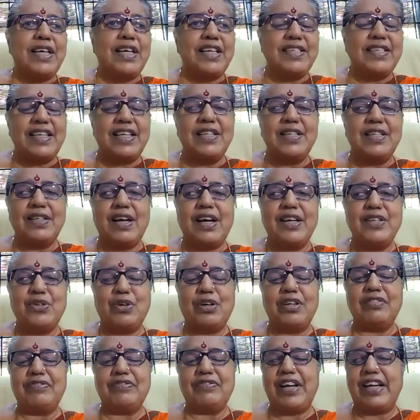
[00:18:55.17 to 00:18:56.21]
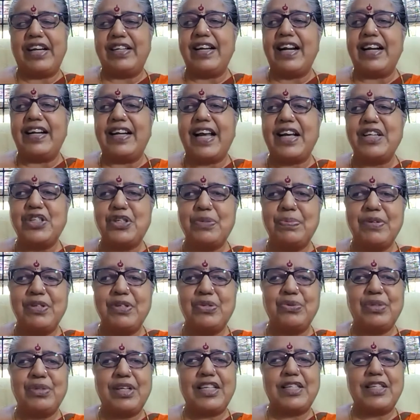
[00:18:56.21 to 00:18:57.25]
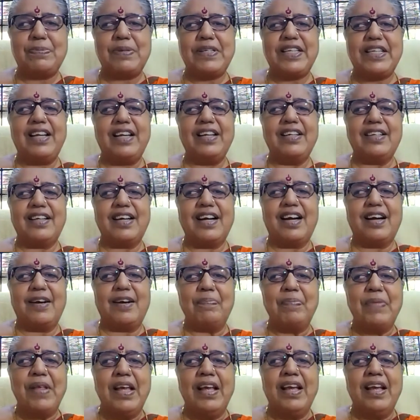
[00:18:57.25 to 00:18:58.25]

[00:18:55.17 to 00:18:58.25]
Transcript: I sort of get an attachment to that particular car.